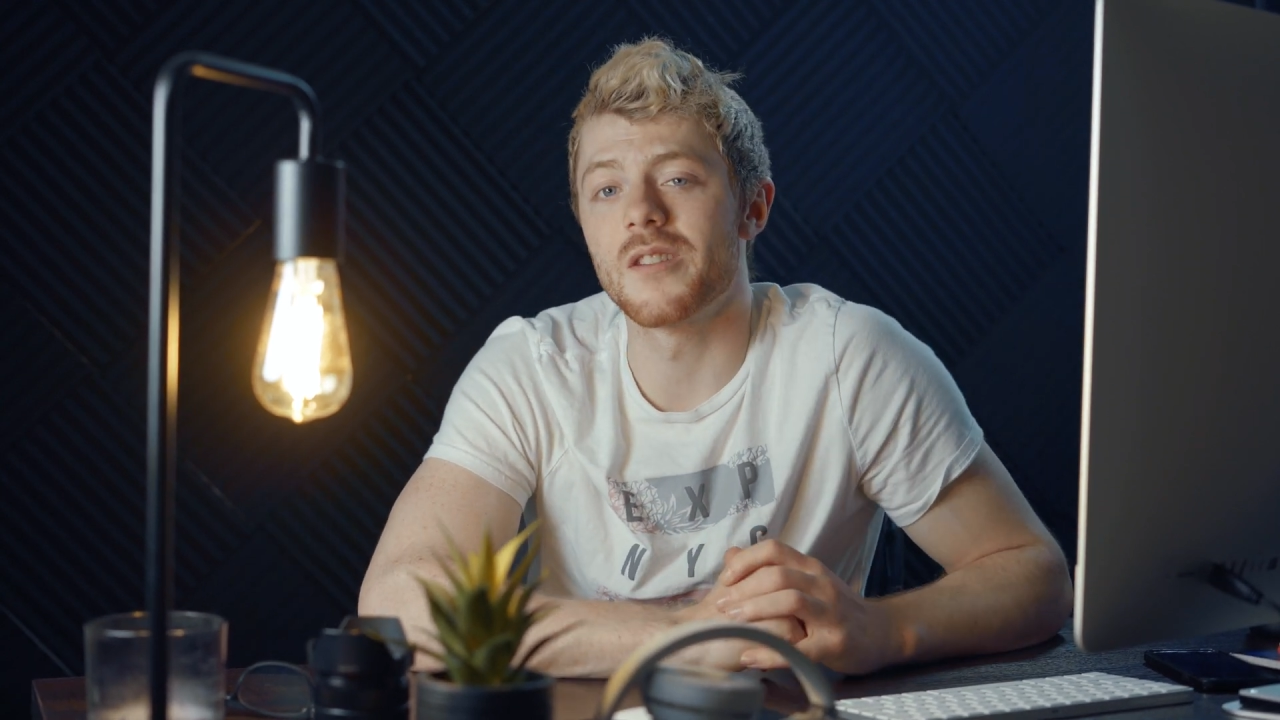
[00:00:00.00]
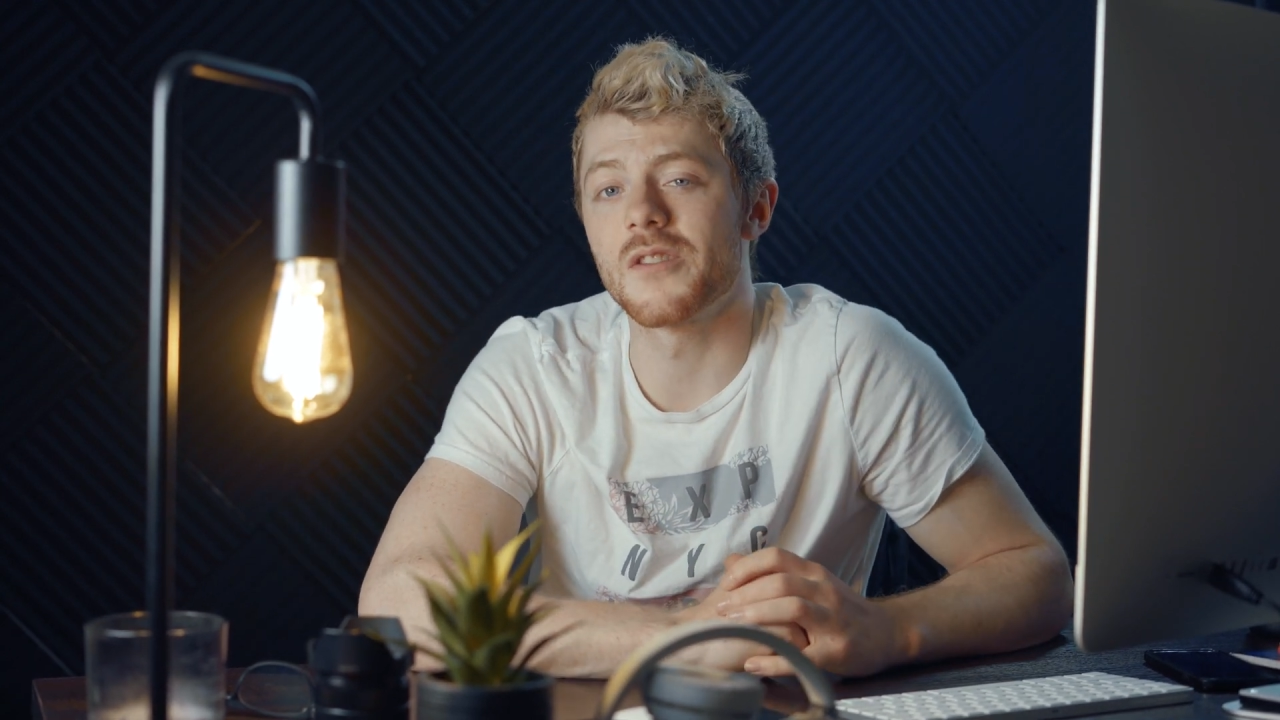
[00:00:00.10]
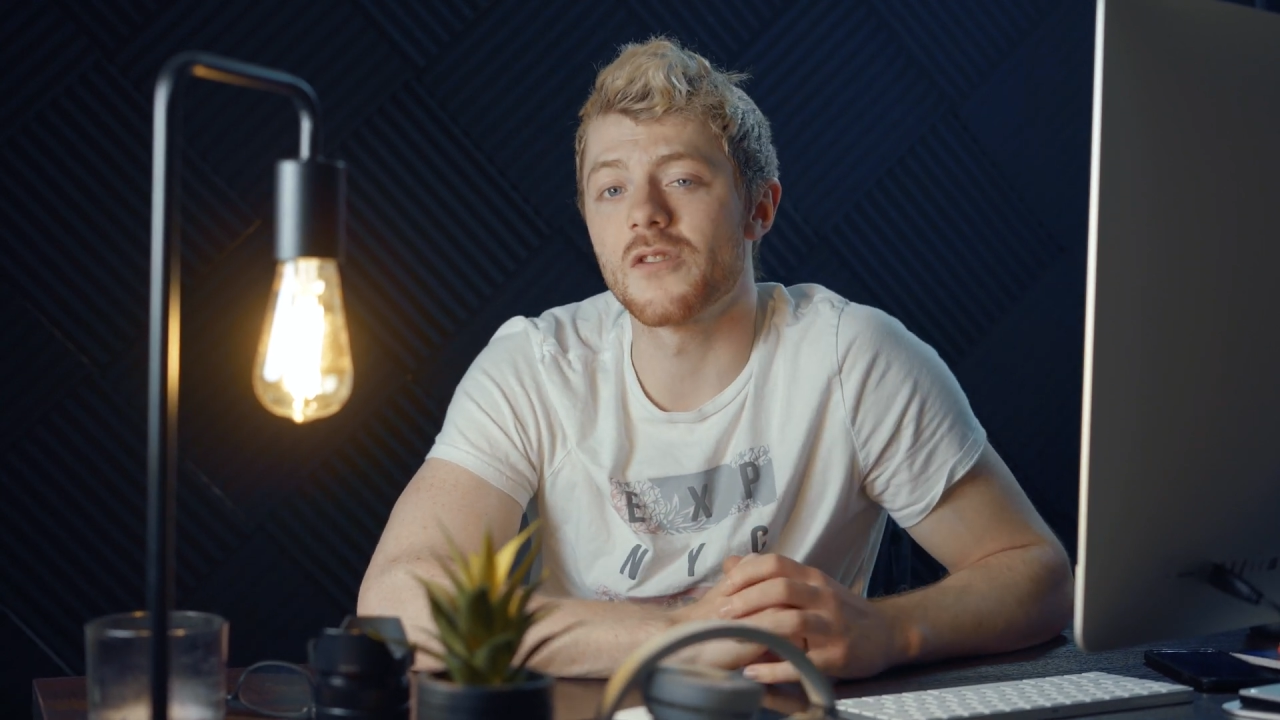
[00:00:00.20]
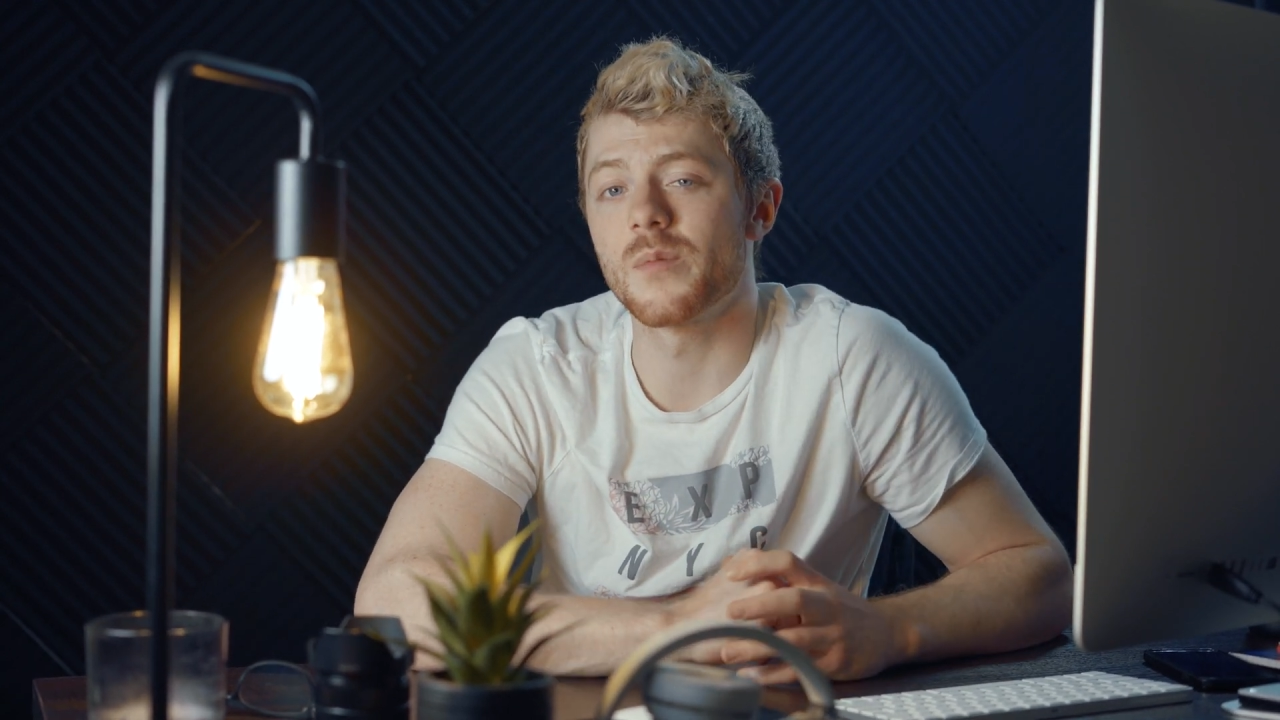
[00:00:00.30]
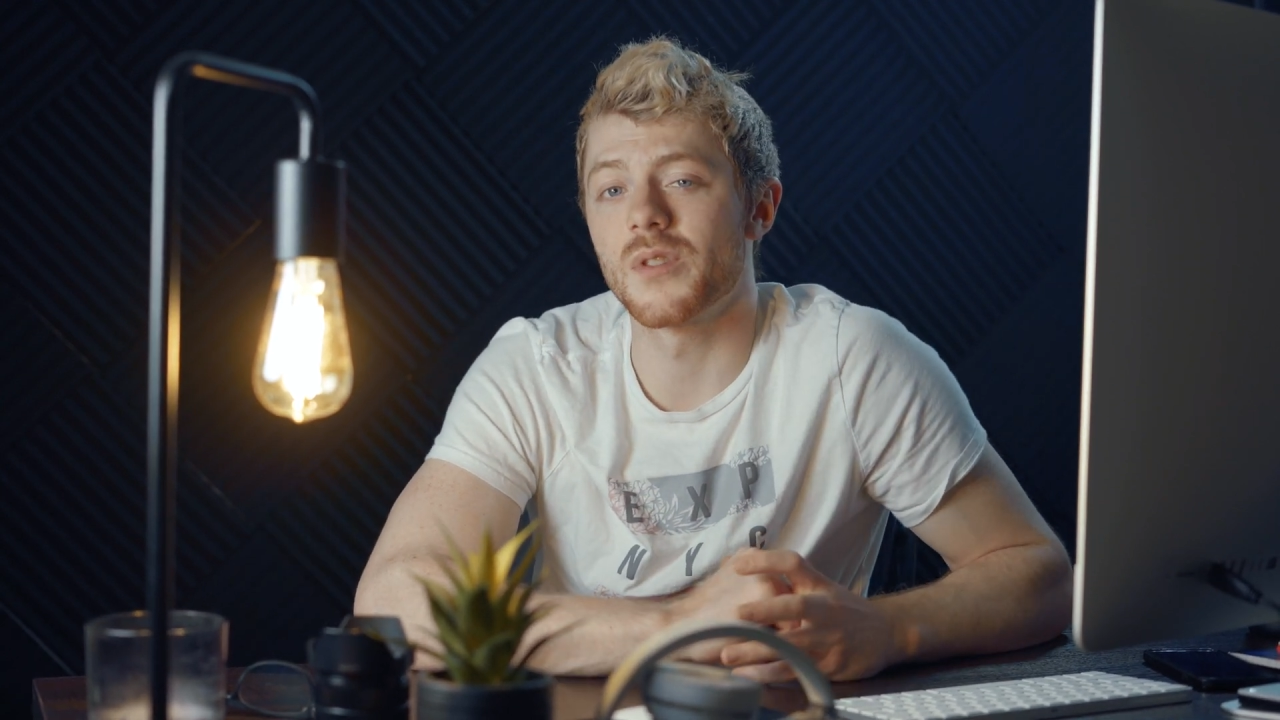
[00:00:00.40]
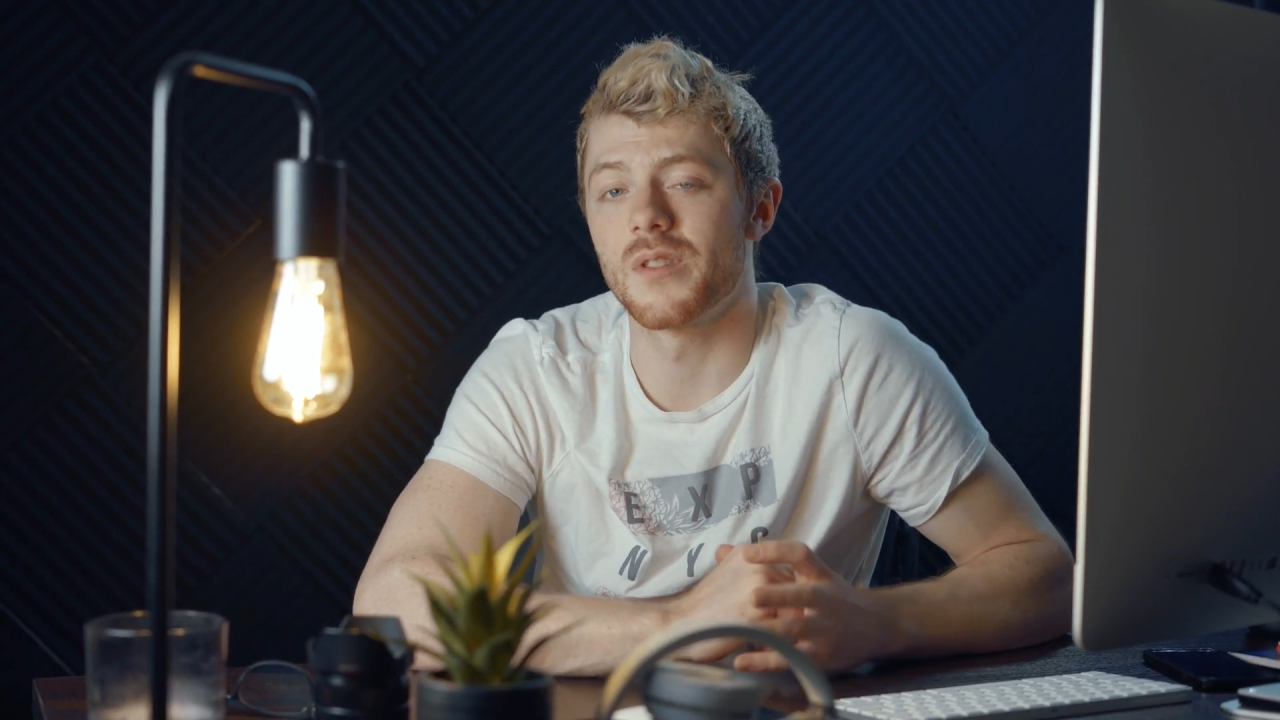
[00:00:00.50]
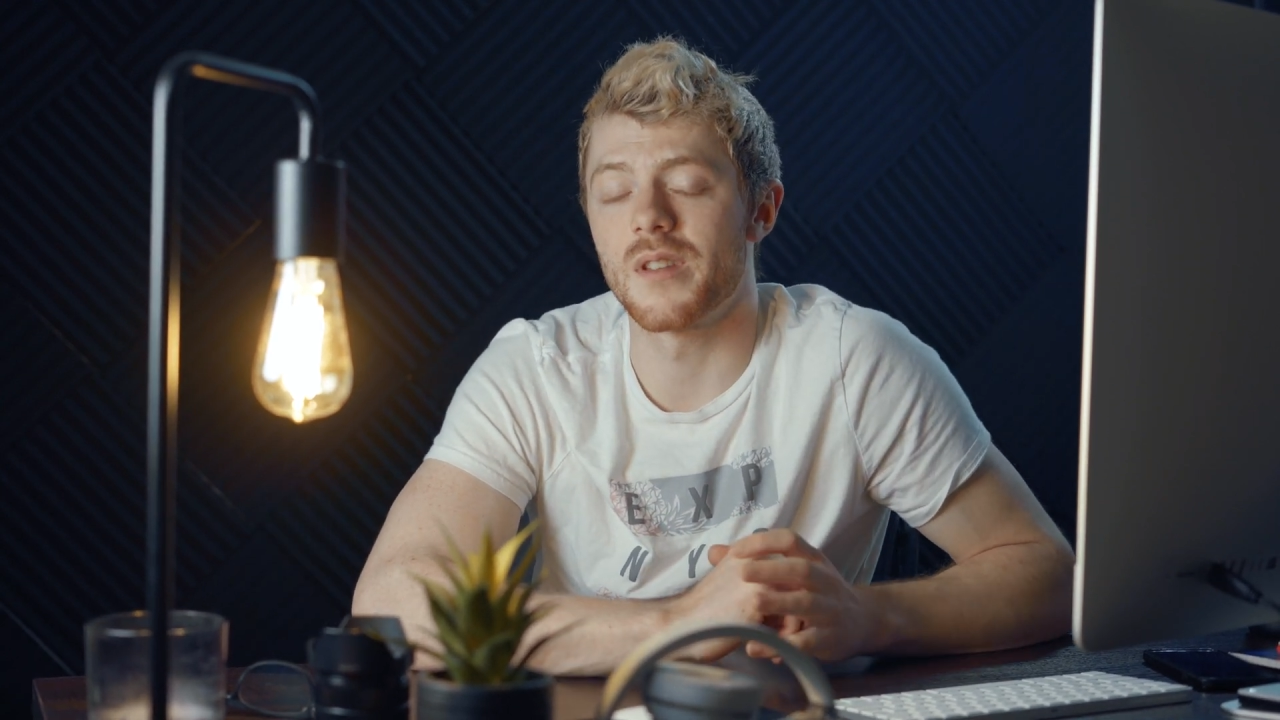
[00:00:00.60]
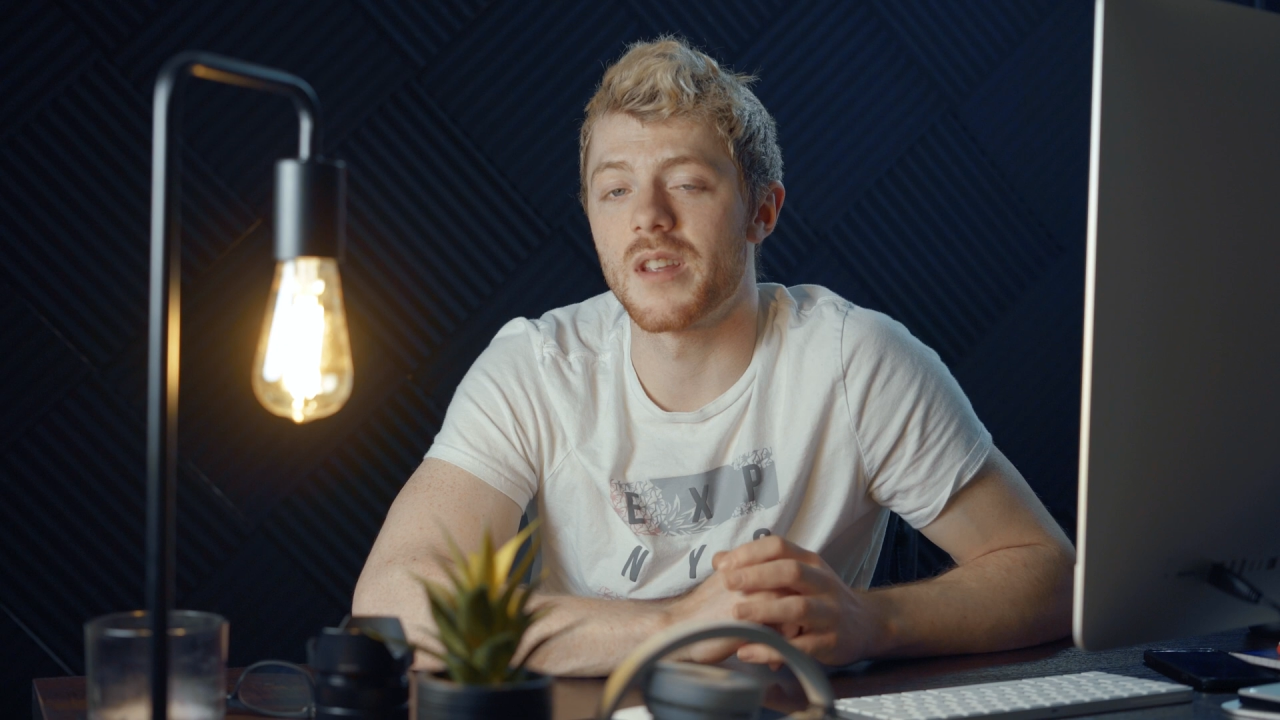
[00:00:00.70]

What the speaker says: the description to the